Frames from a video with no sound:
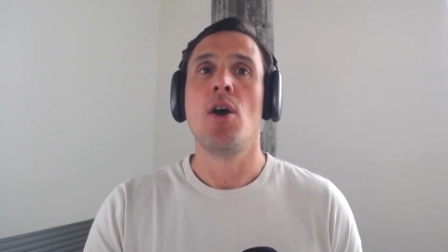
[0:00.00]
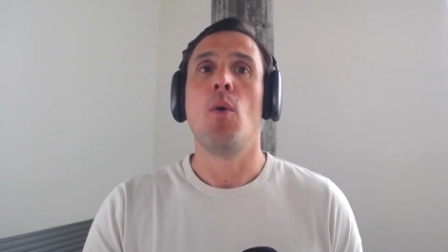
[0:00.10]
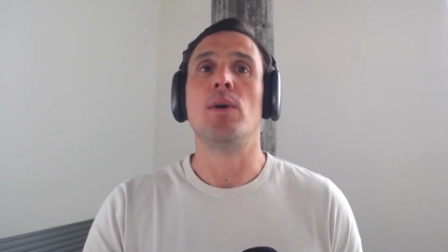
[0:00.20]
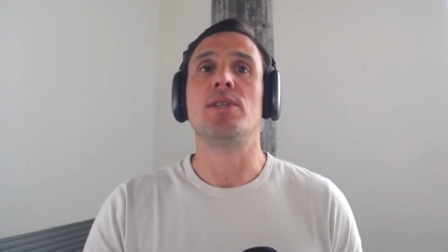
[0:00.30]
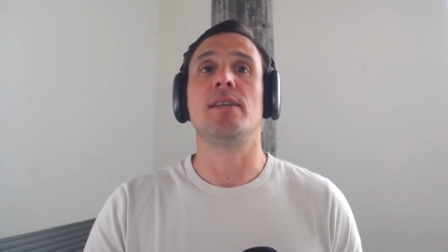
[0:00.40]

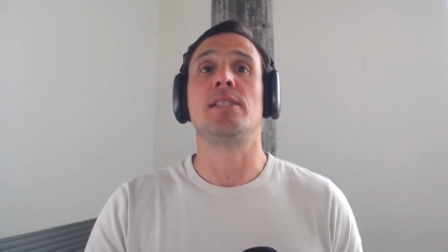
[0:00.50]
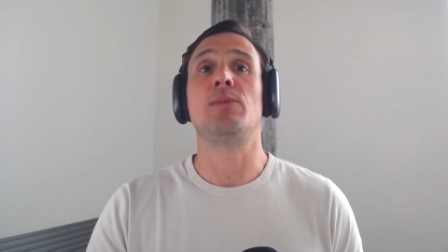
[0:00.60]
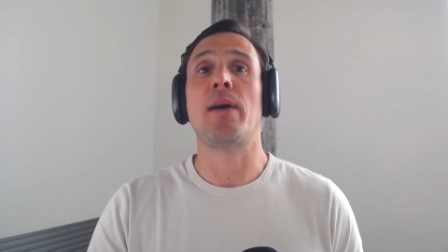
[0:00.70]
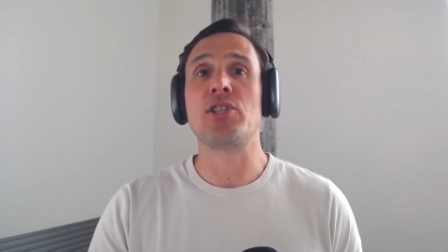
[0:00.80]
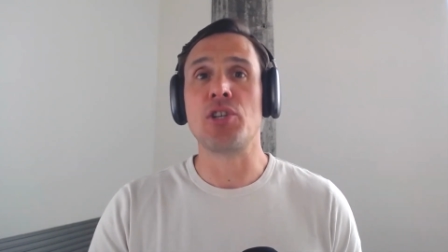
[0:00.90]
which is
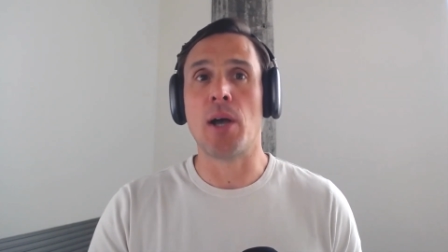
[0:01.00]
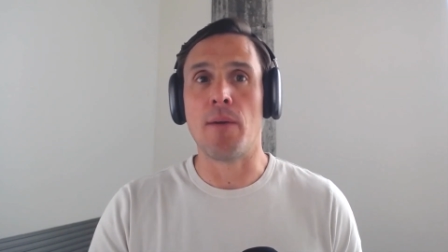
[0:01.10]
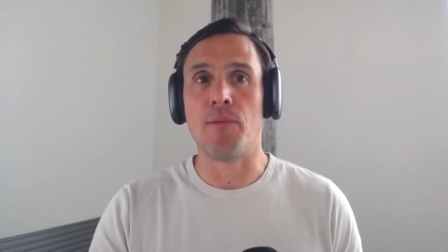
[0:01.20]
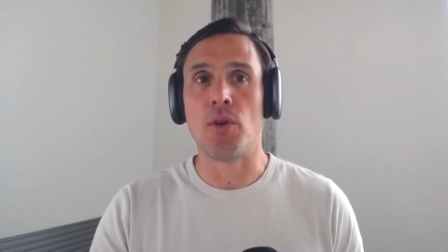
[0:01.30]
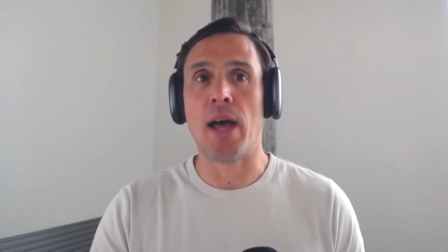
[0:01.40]
especially
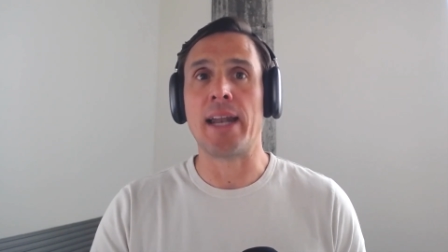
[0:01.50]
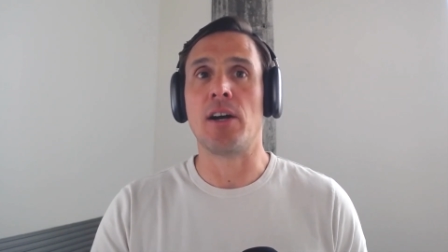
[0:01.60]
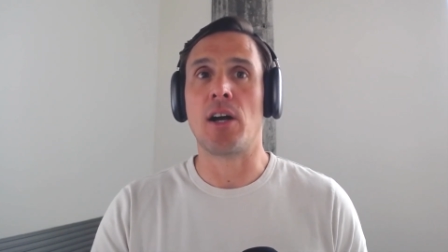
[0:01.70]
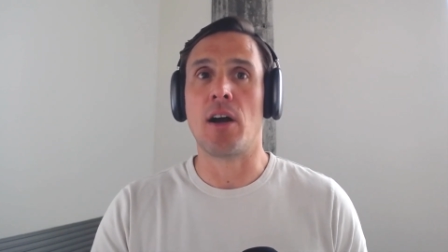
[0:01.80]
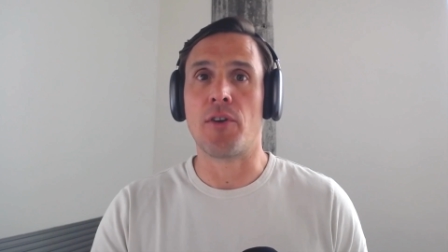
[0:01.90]
helpful at
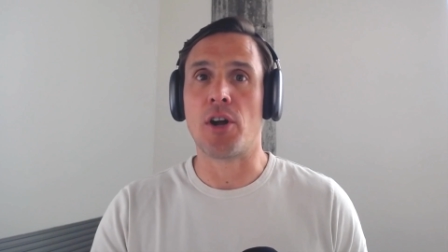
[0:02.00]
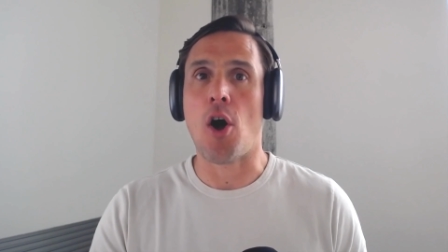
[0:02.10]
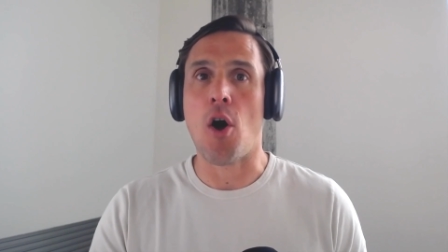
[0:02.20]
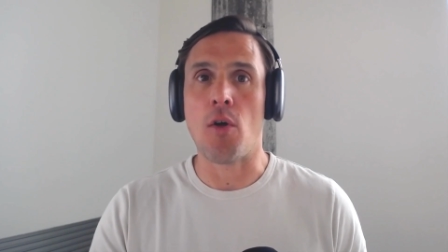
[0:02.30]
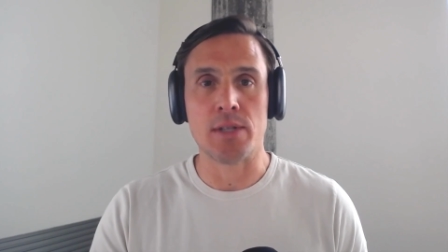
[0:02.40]
uncovering
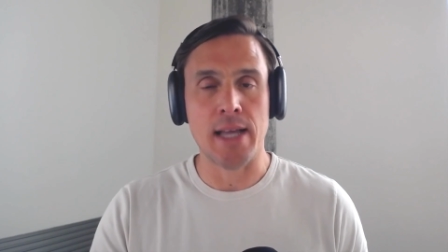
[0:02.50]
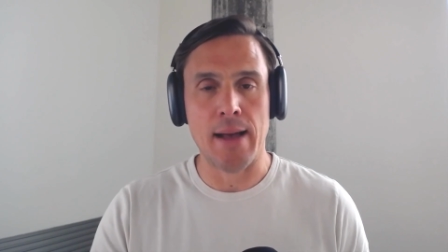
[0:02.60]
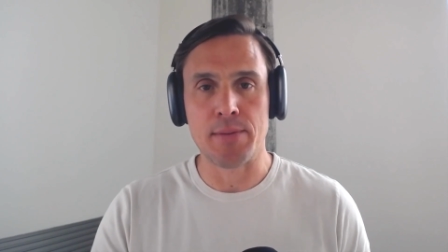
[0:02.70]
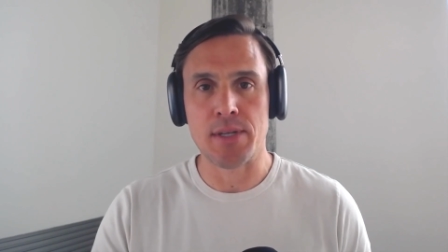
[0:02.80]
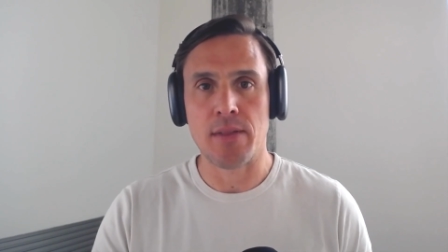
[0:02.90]
all those
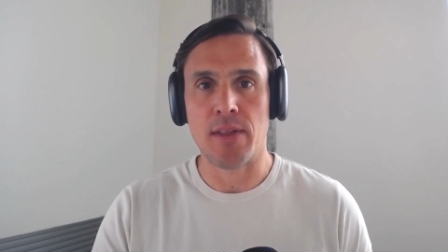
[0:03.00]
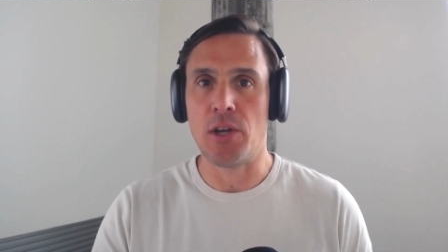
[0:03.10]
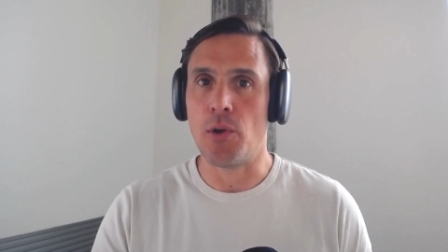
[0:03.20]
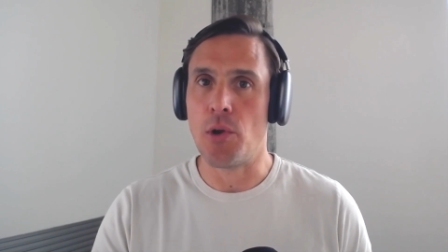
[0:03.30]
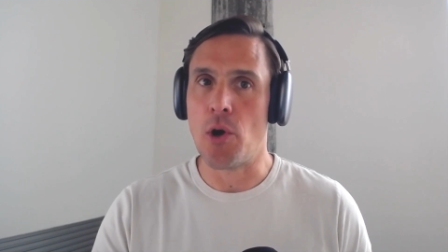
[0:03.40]
apps that you
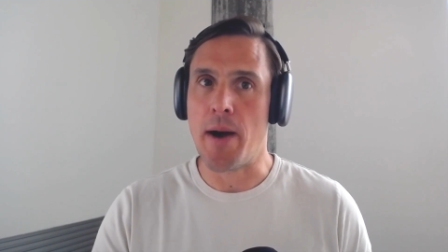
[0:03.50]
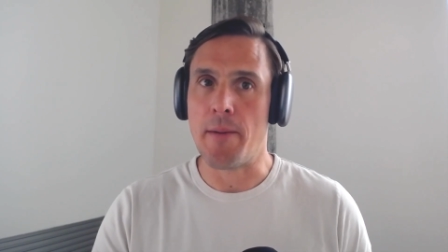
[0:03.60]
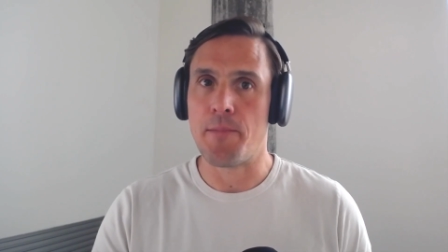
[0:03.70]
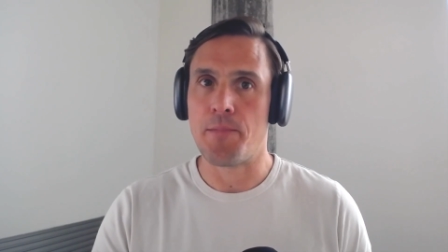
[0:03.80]
don't know about.